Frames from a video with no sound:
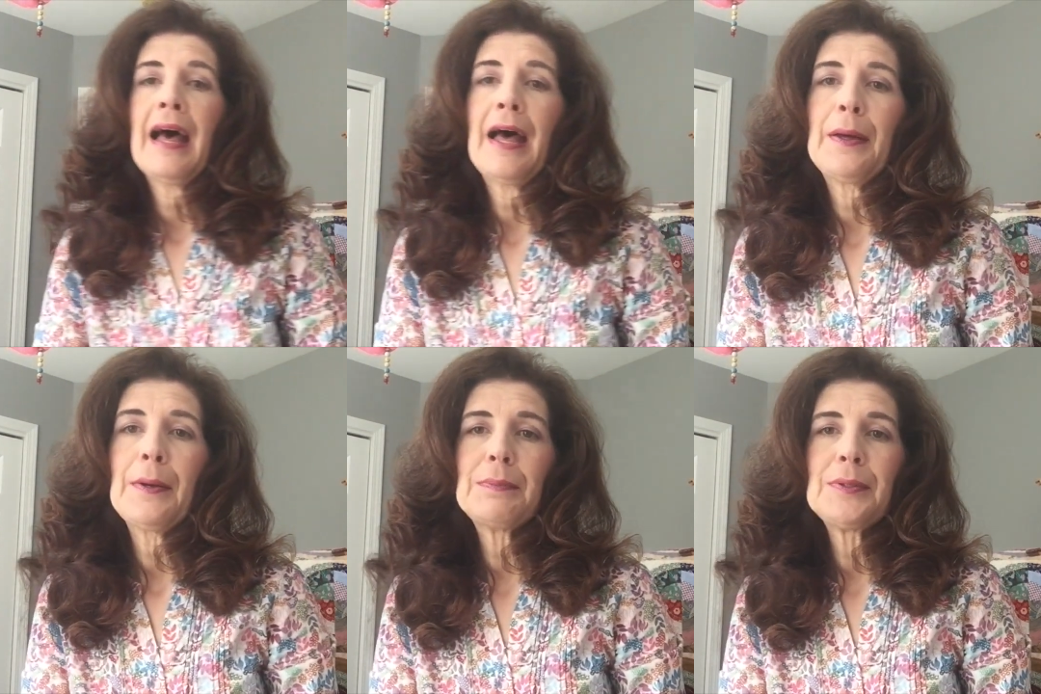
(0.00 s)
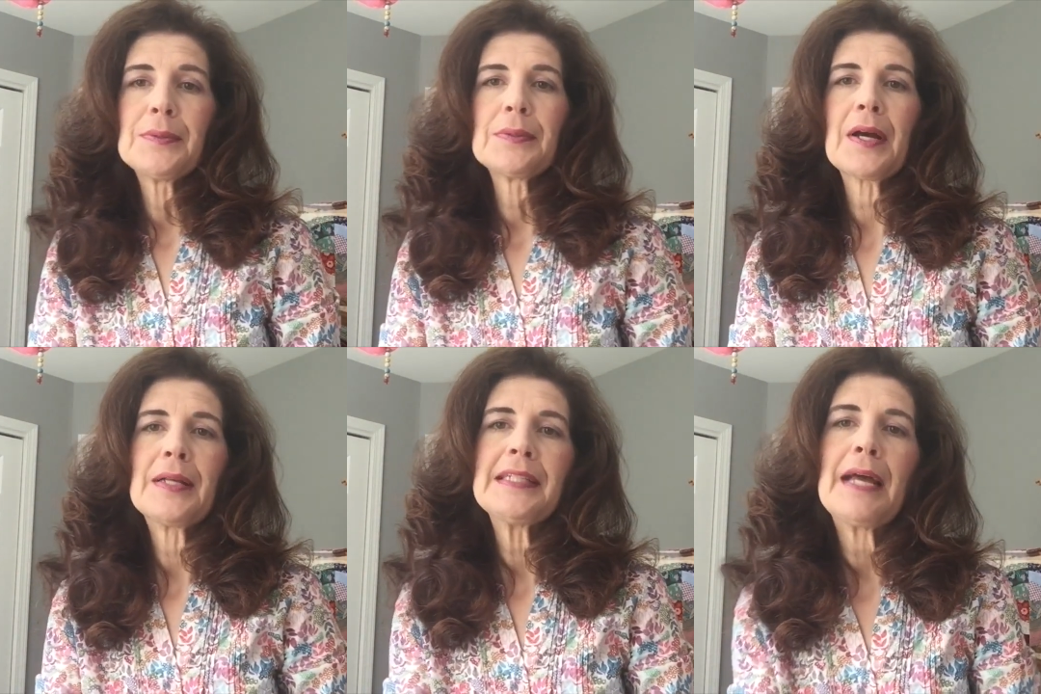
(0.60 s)
I hope you'll
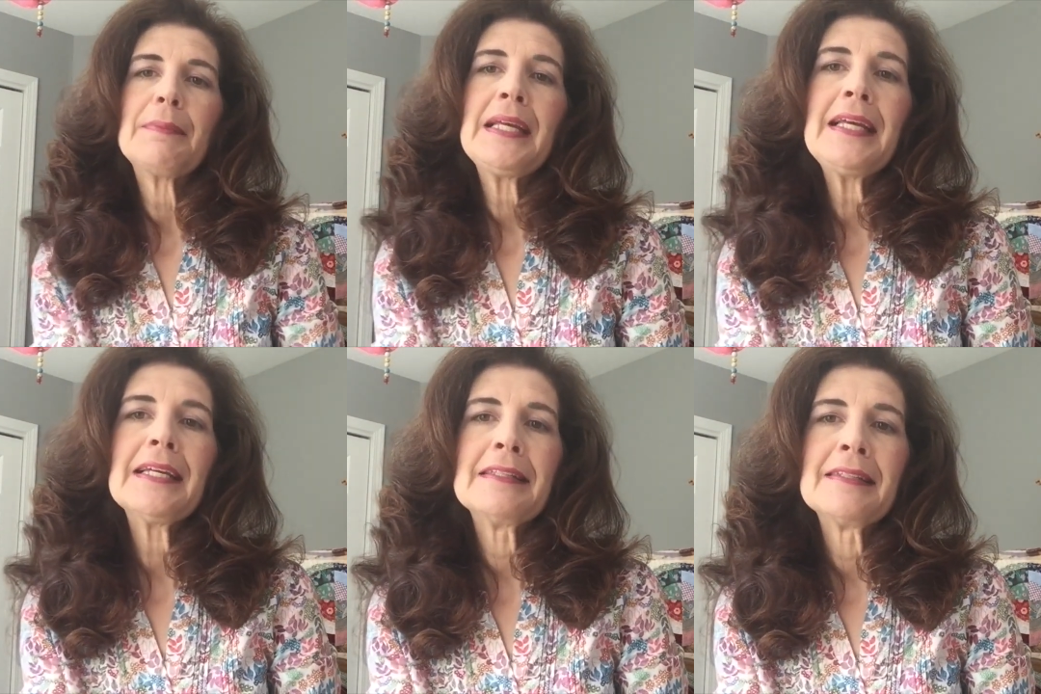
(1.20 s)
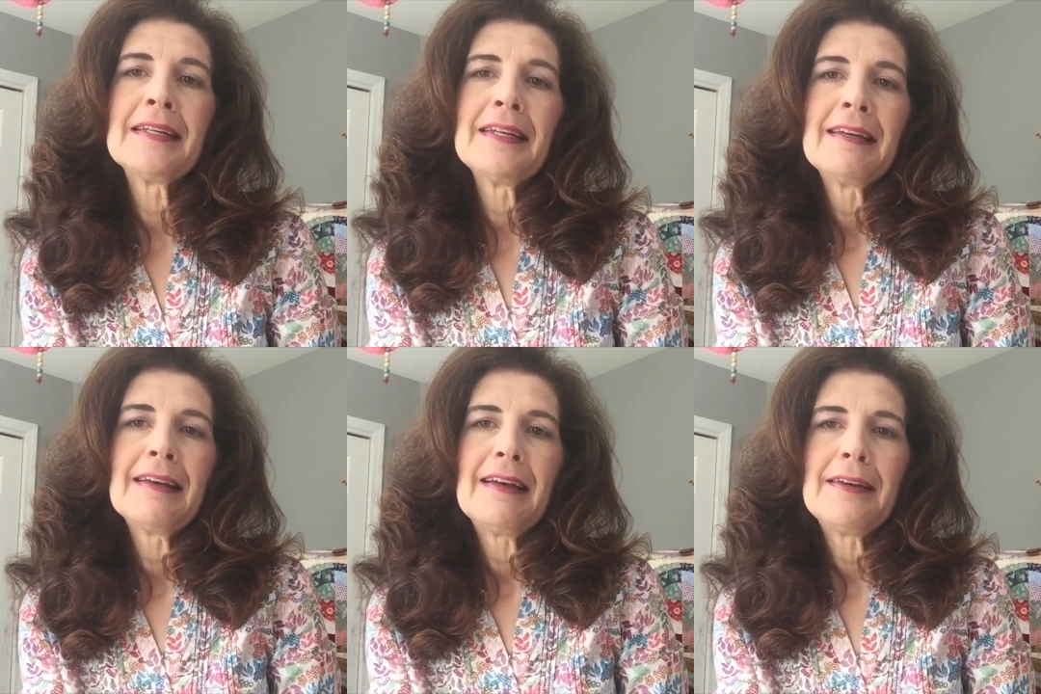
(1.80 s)
contact me and
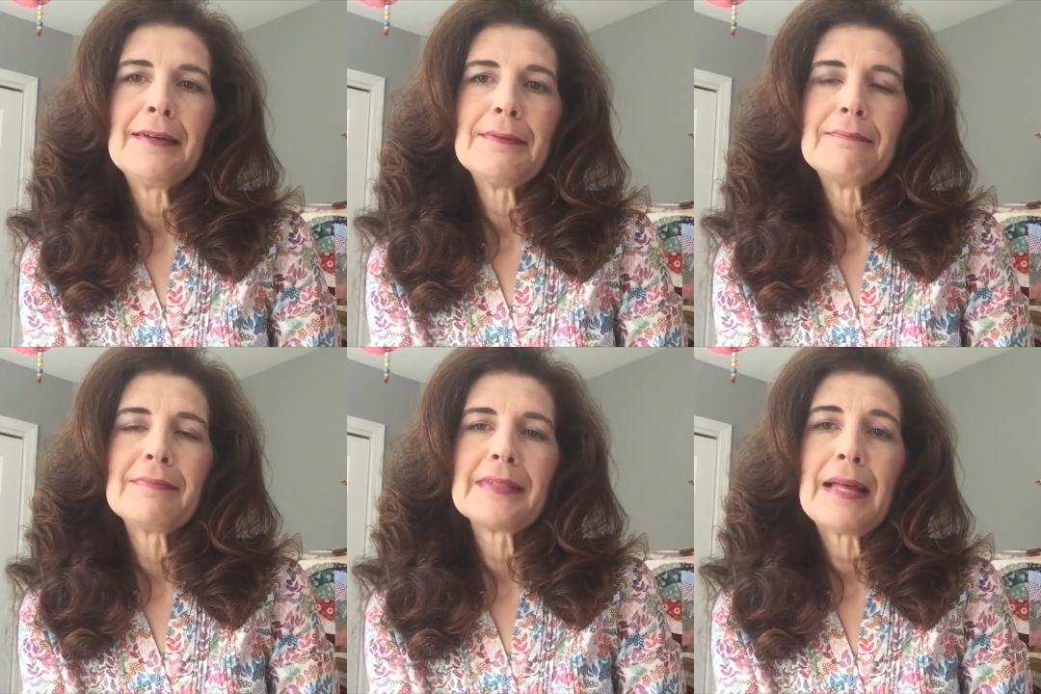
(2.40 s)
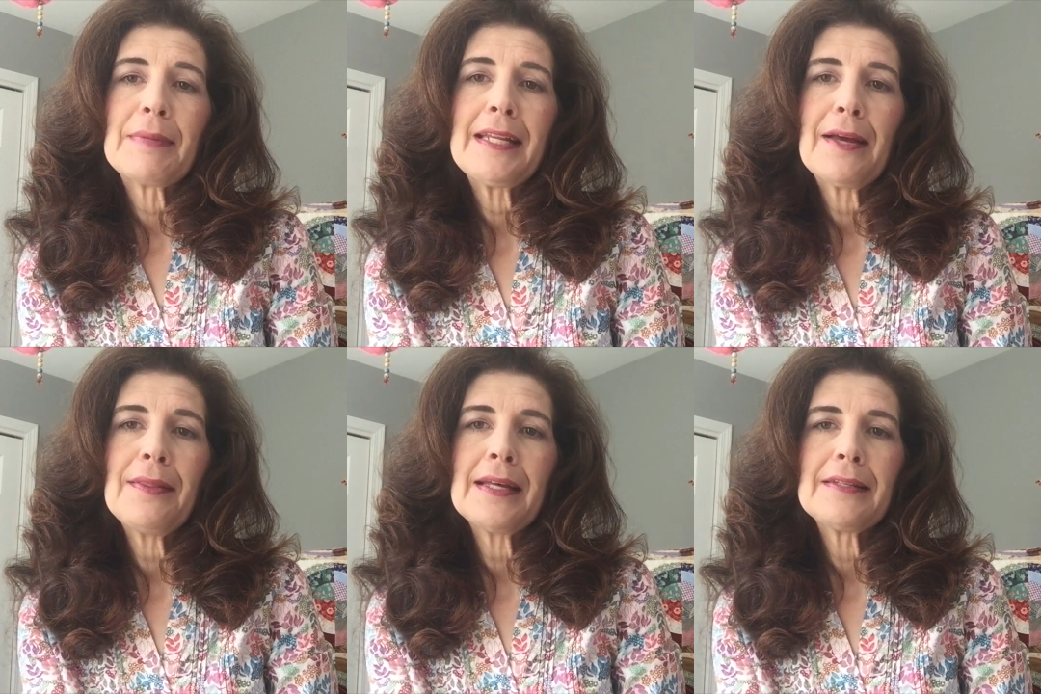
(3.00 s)
let me
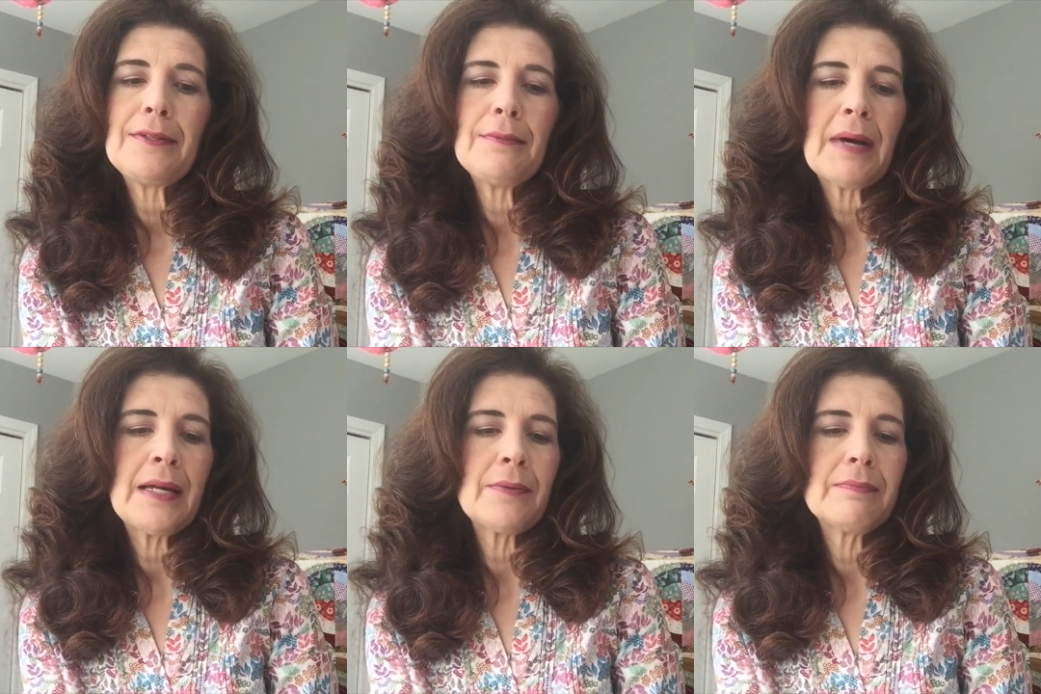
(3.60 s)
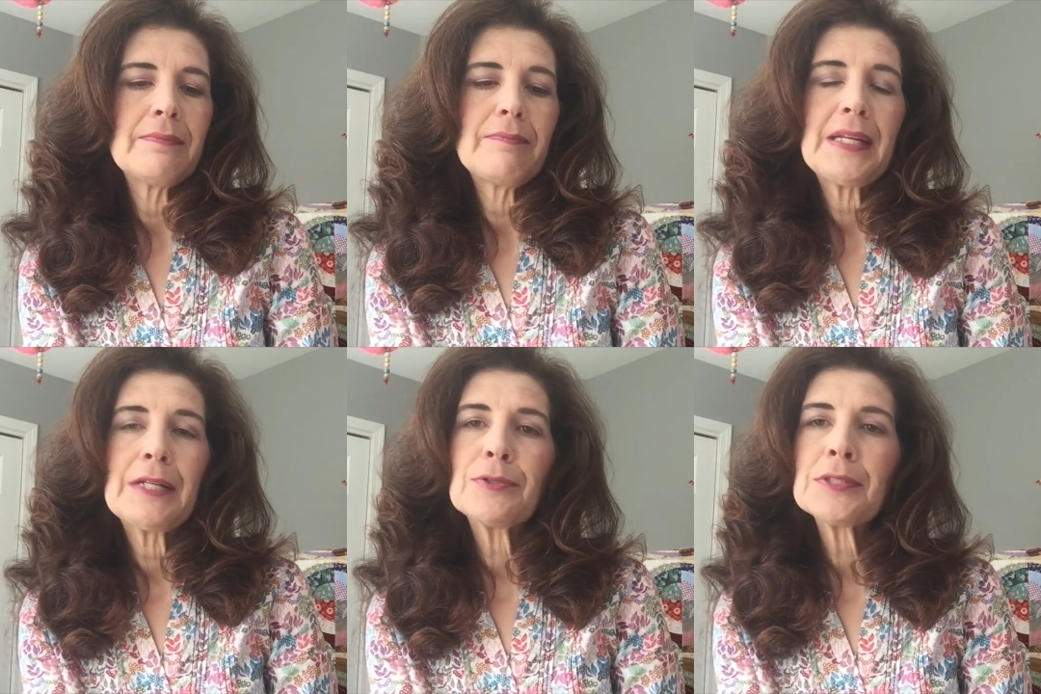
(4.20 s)
know that you might be
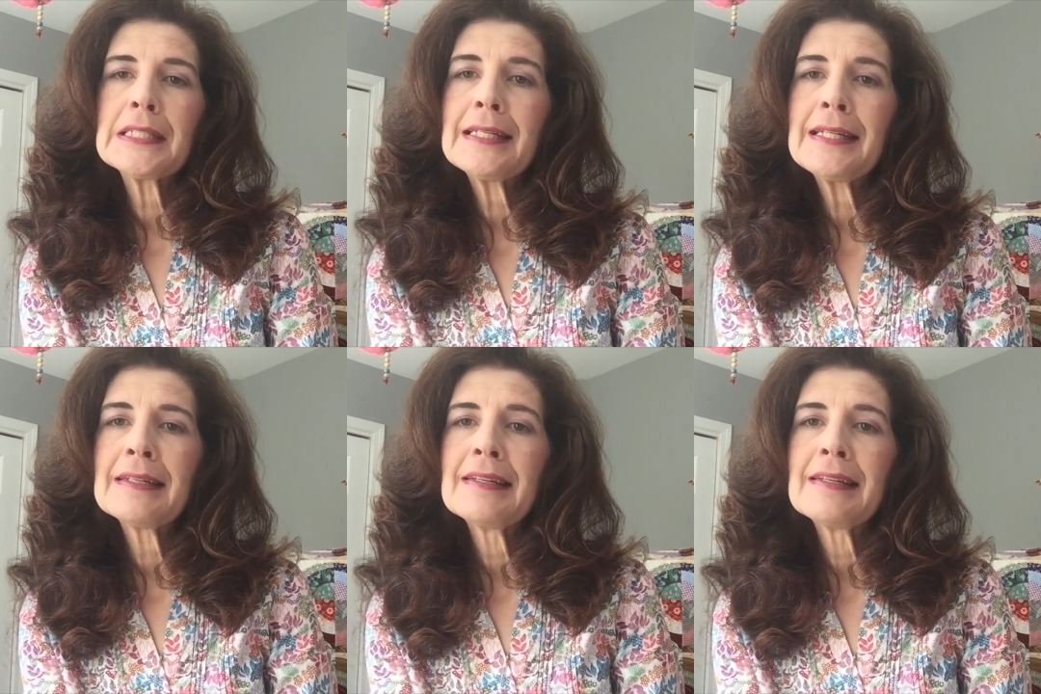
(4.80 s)
interested.